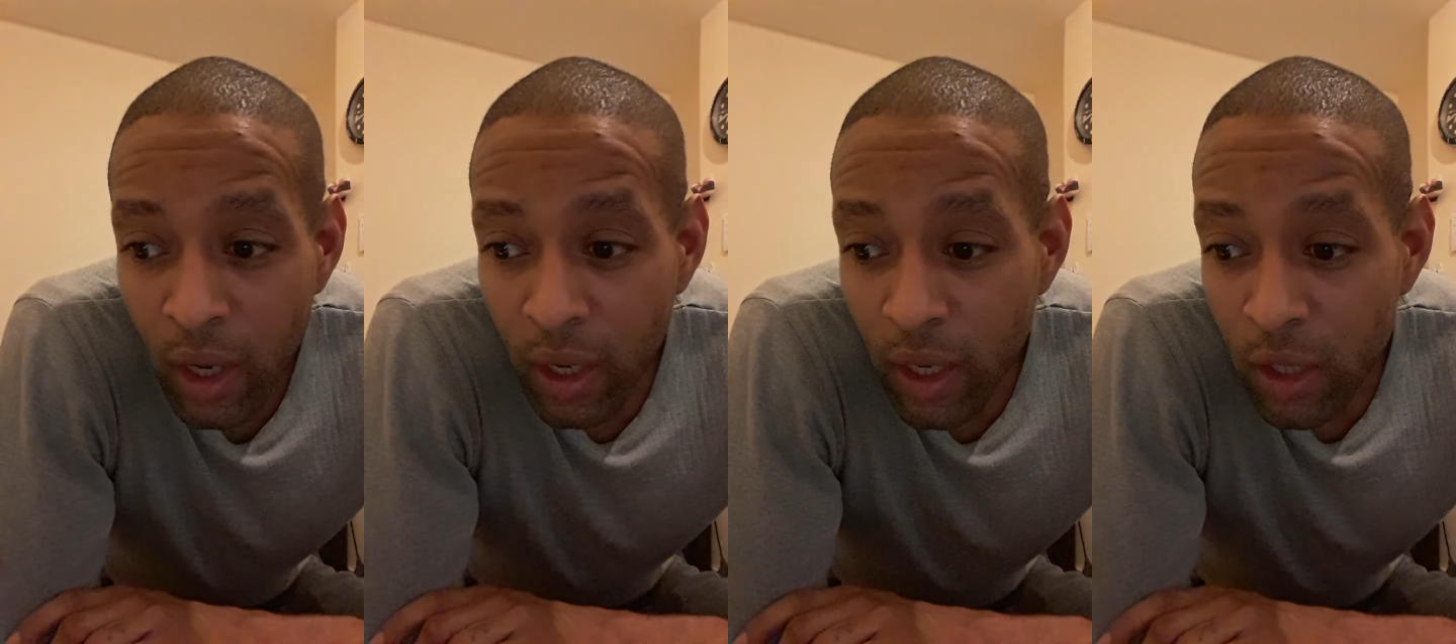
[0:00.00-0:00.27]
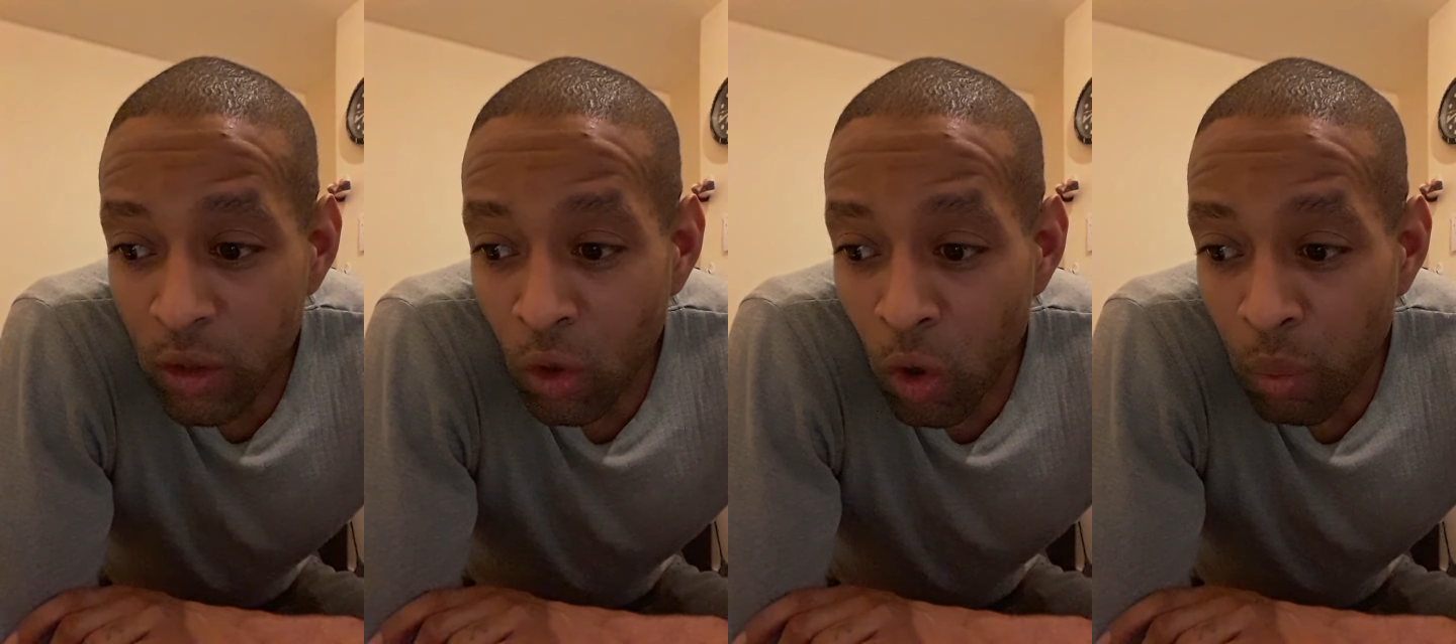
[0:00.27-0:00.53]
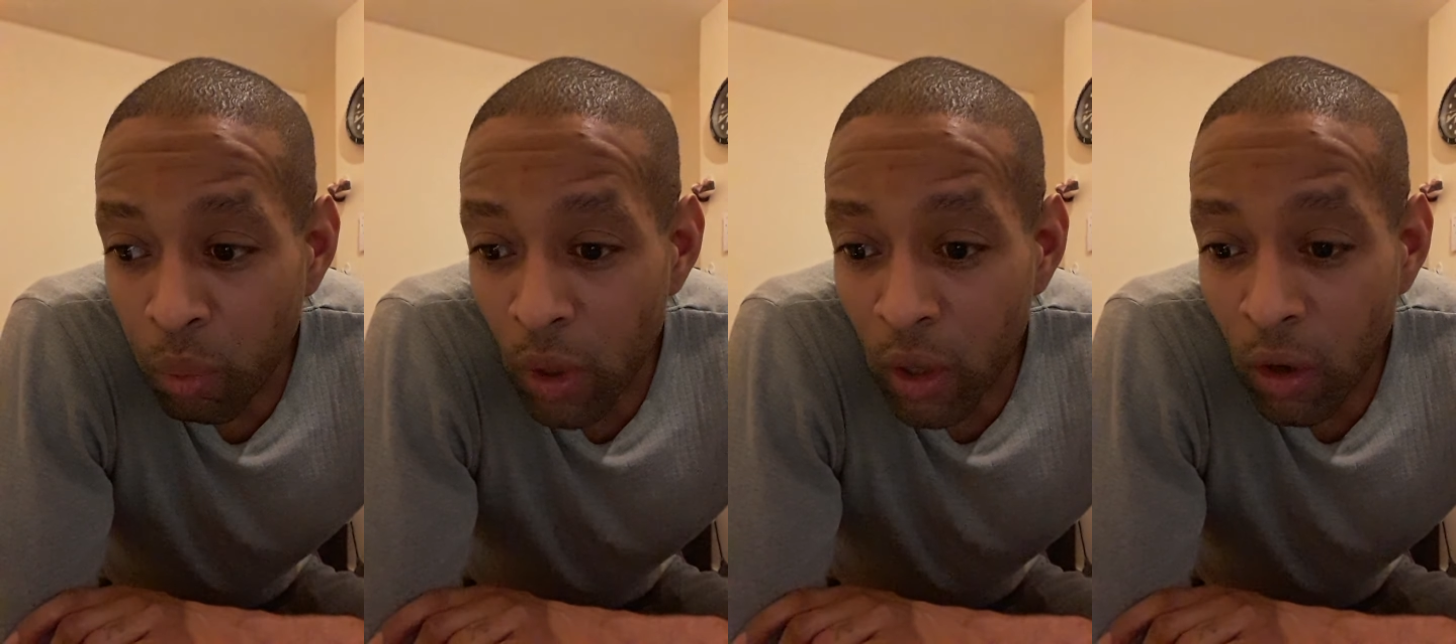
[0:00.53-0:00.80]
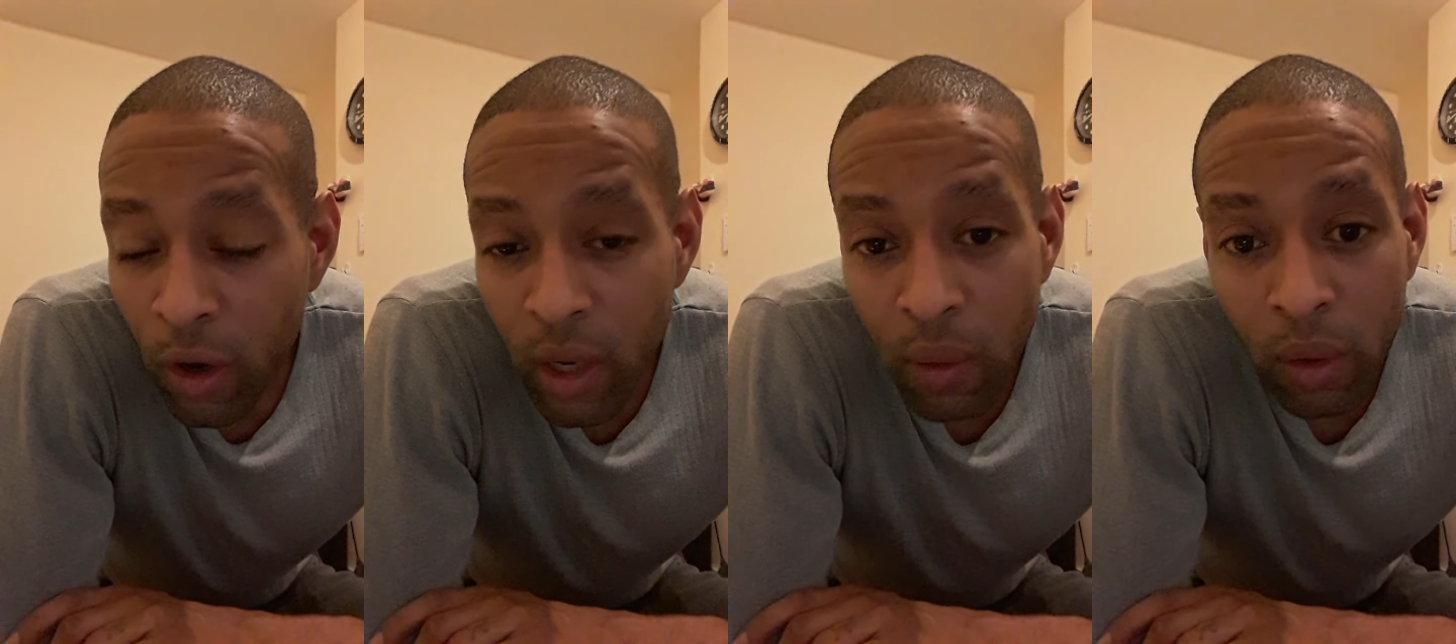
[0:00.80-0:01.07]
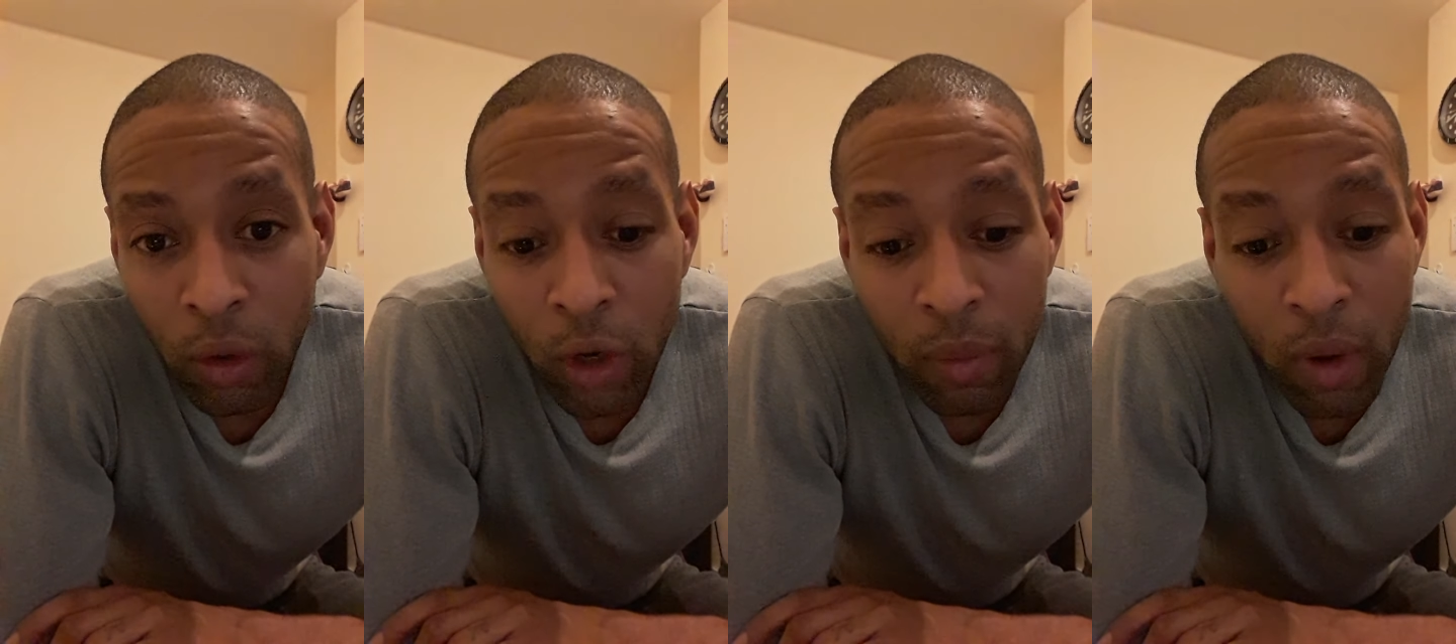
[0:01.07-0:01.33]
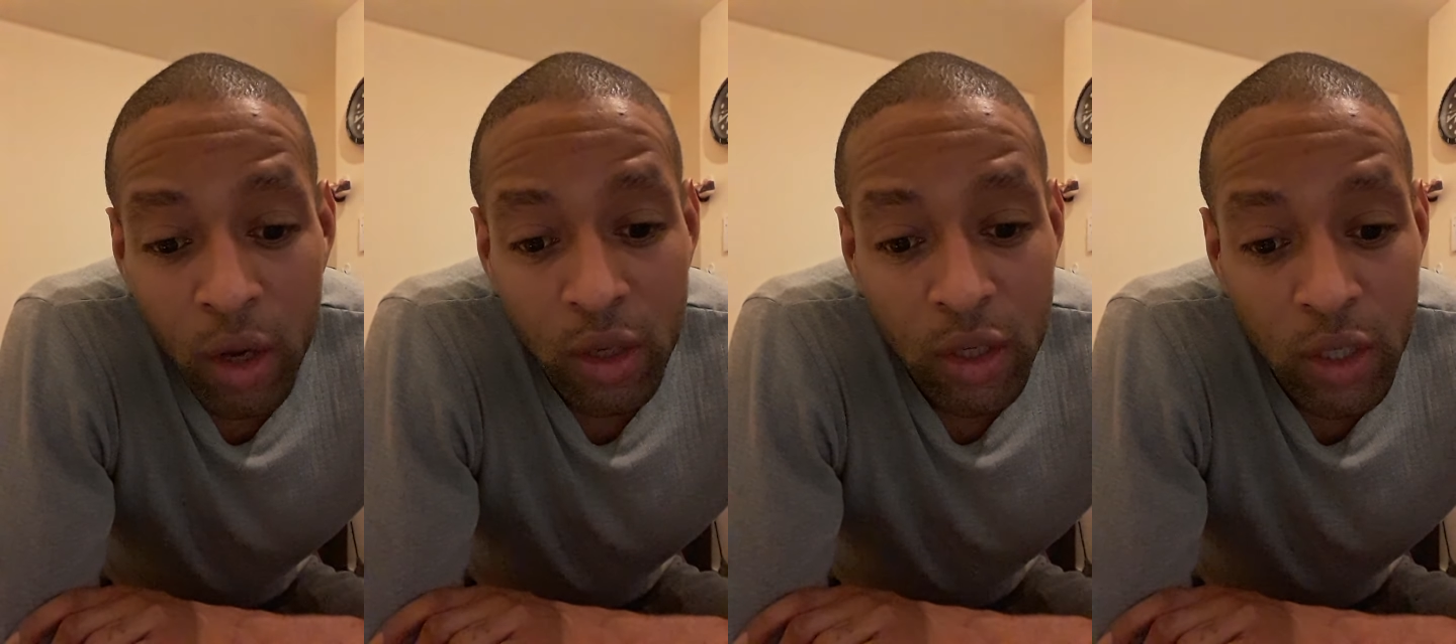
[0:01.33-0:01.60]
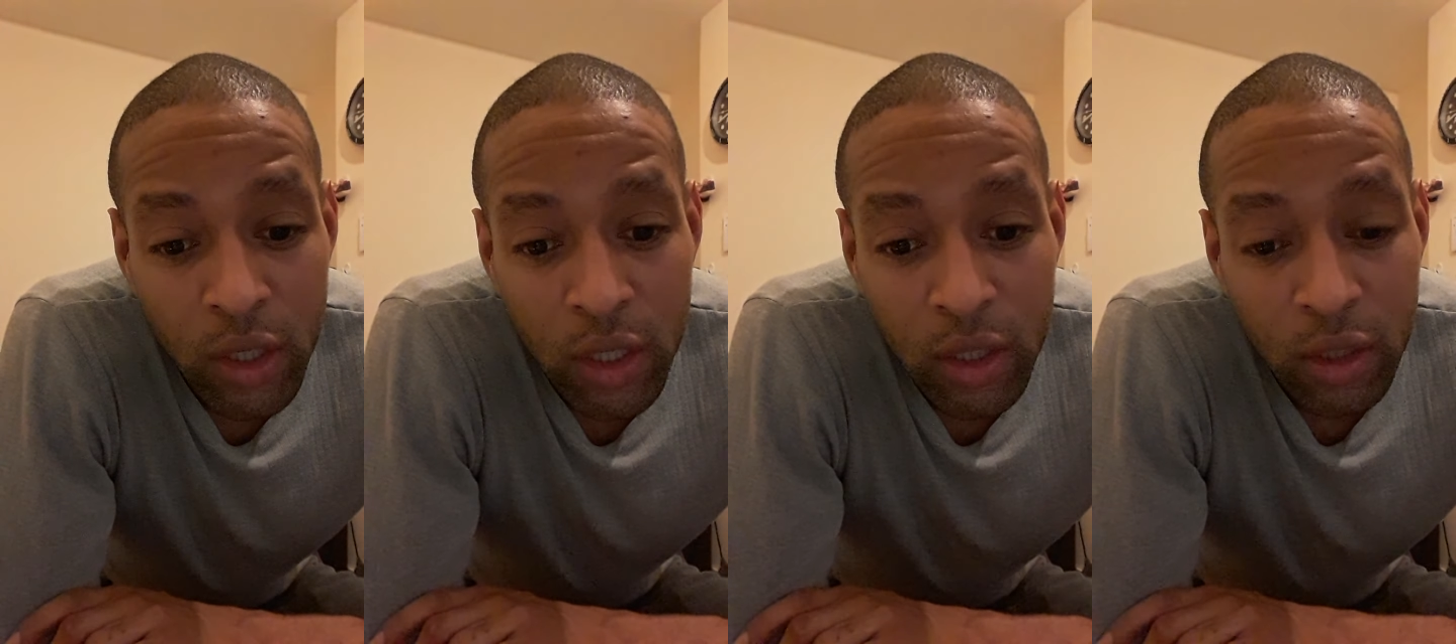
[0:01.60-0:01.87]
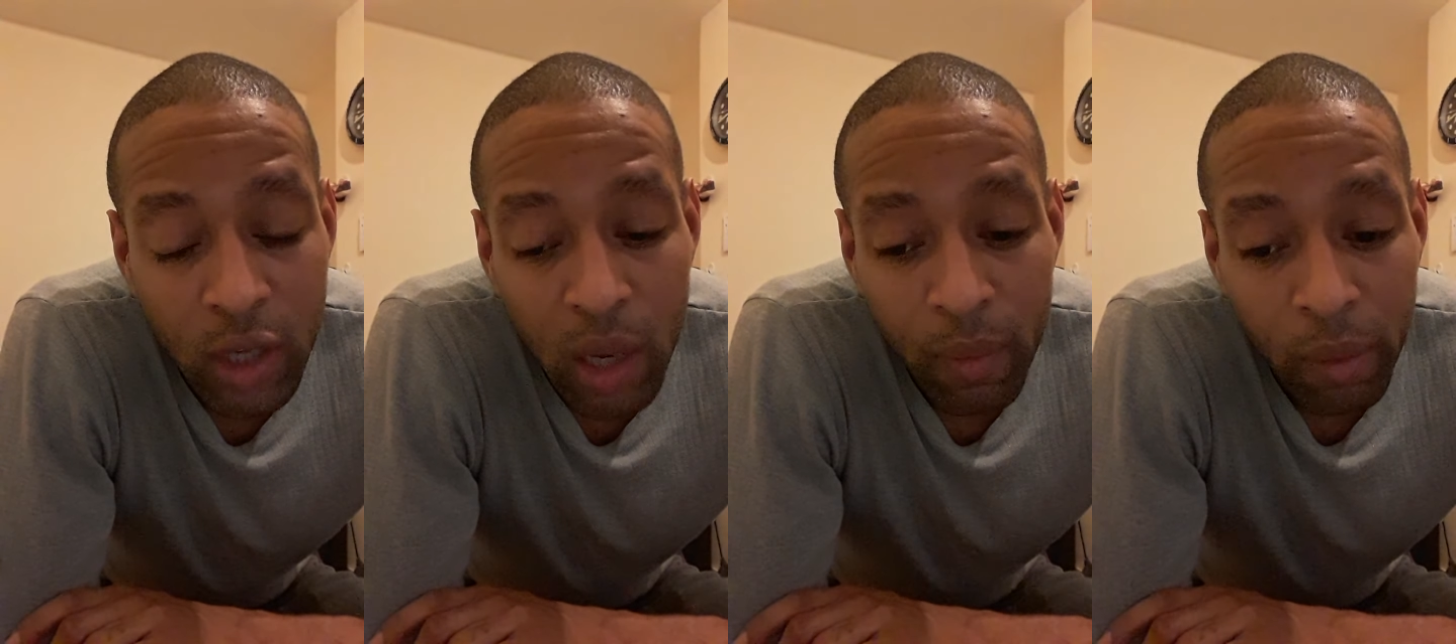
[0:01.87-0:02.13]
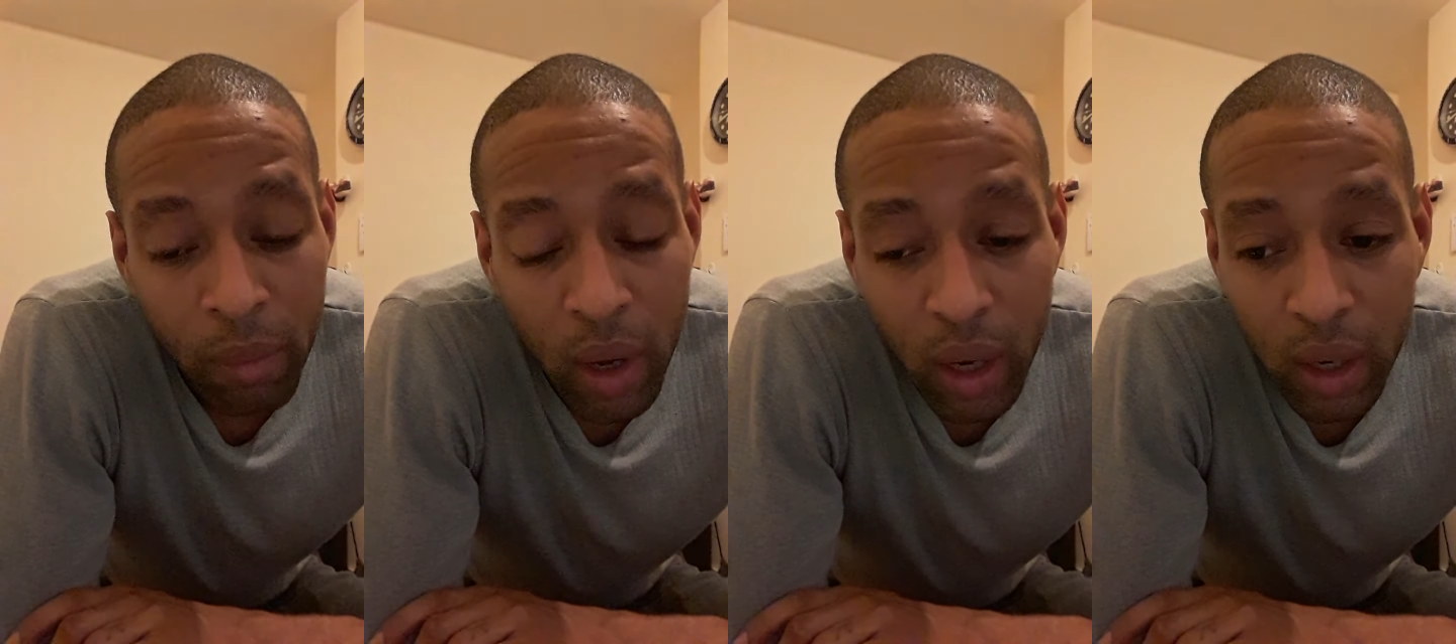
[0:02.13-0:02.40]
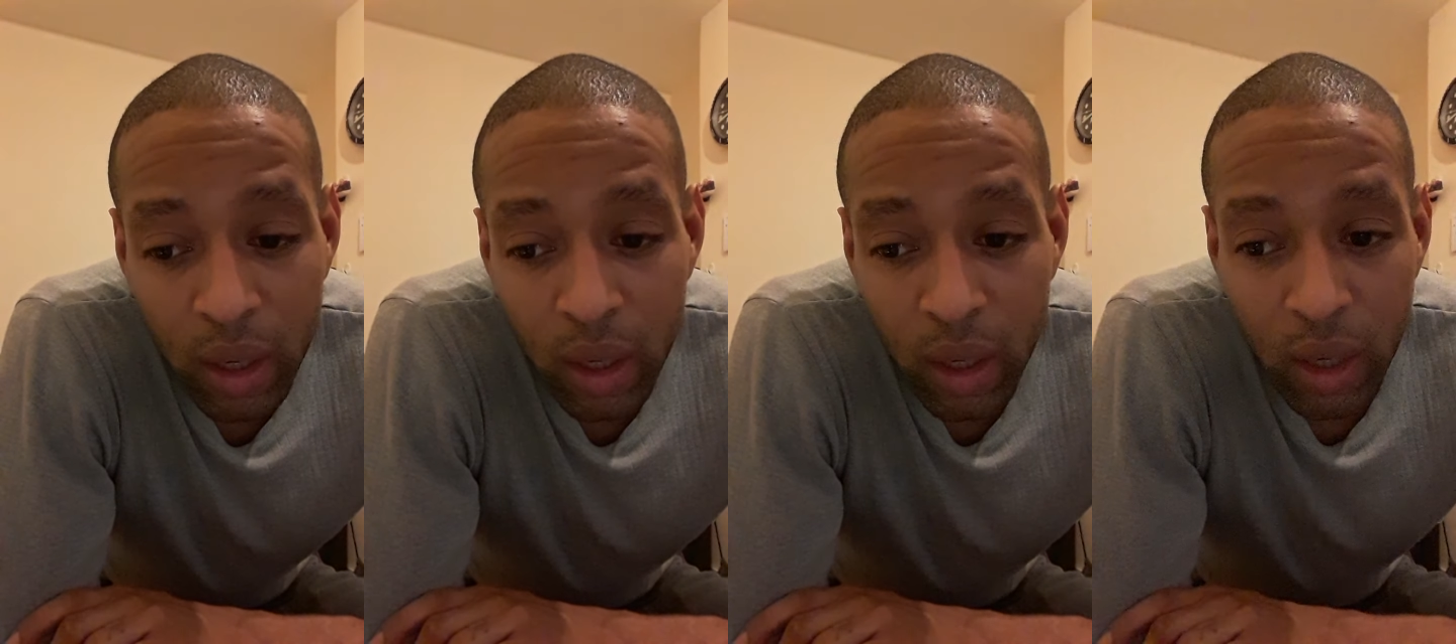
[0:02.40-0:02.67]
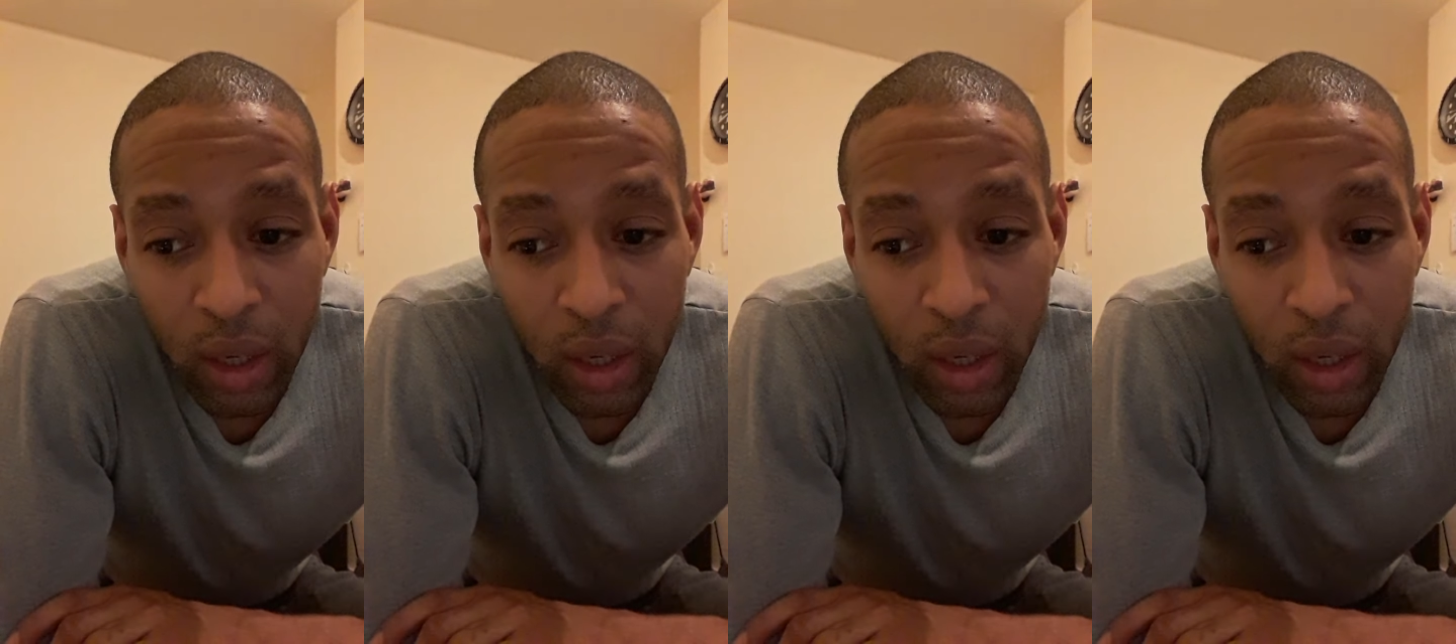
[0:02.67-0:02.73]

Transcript: There's no point going around talking about Jesus coming back